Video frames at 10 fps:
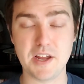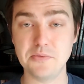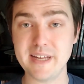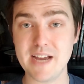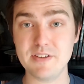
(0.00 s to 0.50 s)
They
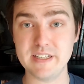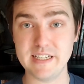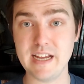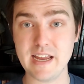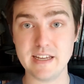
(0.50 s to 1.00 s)
only have a
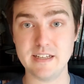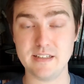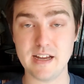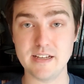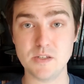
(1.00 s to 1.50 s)
d8
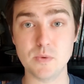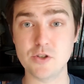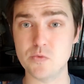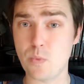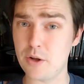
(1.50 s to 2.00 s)
hit dice,
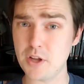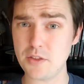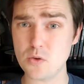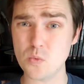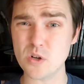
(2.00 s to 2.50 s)
which, while
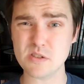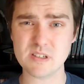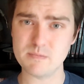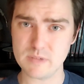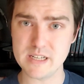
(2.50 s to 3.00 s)
not the
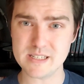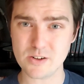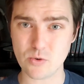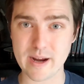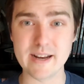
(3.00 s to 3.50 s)
worst,
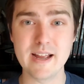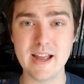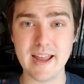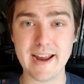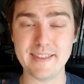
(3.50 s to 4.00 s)
isn't great,
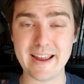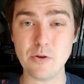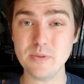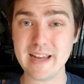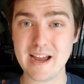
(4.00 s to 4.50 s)
and they
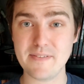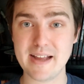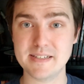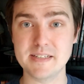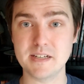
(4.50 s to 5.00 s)
only have
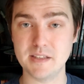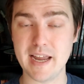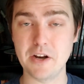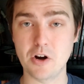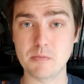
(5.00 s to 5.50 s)
access to
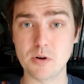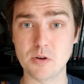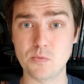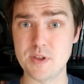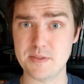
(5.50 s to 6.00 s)
light
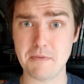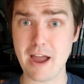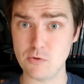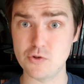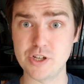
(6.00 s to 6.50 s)
armor
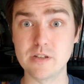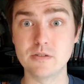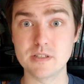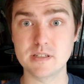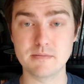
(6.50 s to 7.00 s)
without
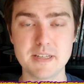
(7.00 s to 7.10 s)
shields.